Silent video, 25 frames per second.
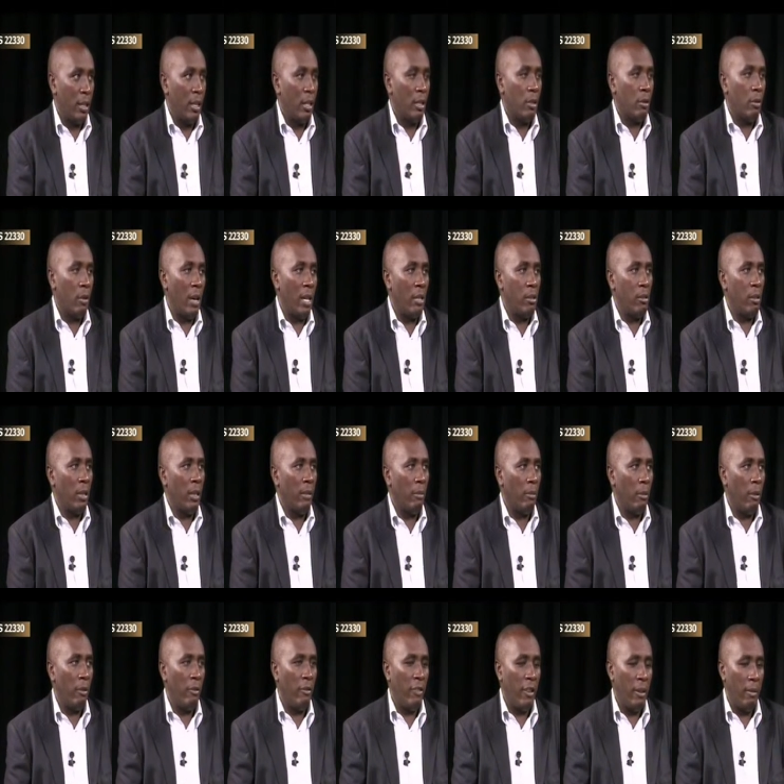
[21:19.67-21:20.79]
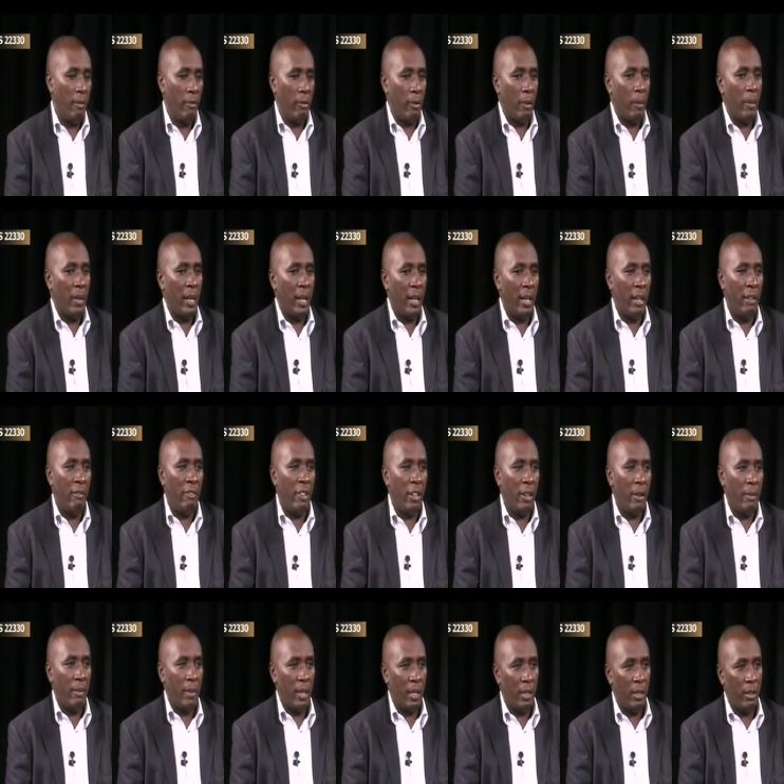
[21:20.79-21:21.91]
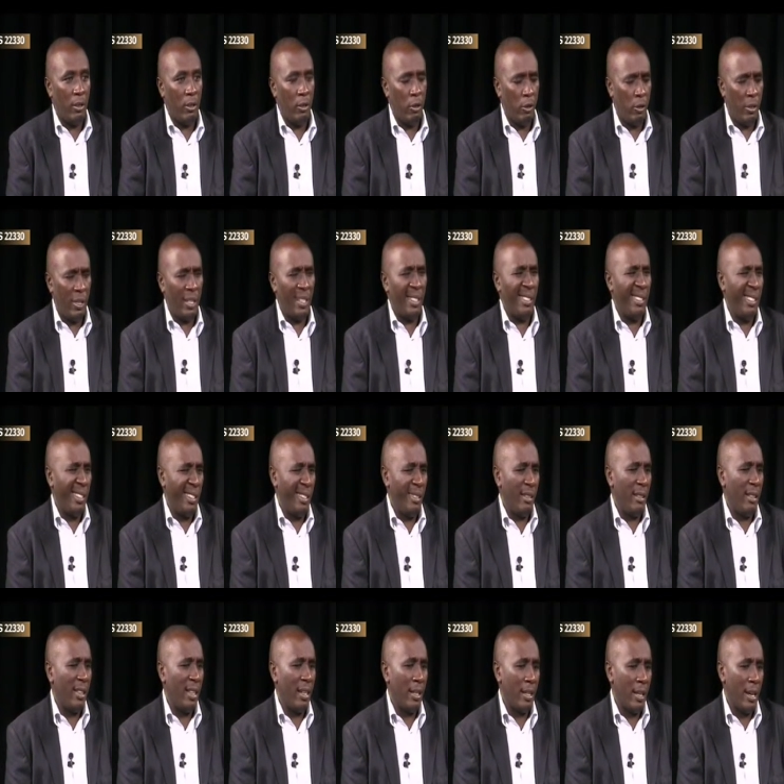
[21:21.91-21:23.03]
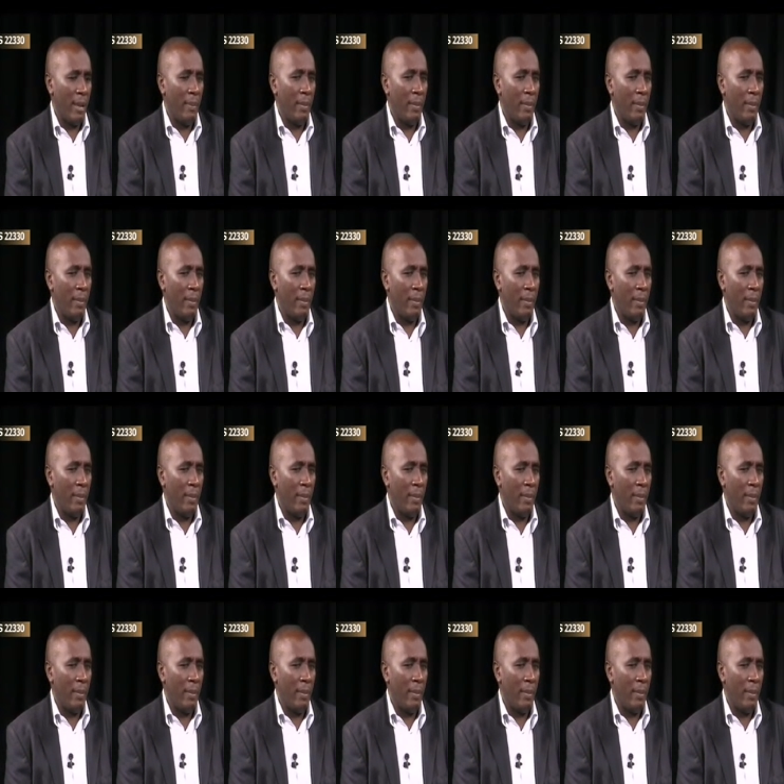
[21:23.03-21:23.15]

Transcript: So once you remove him from the environment, usually things happen.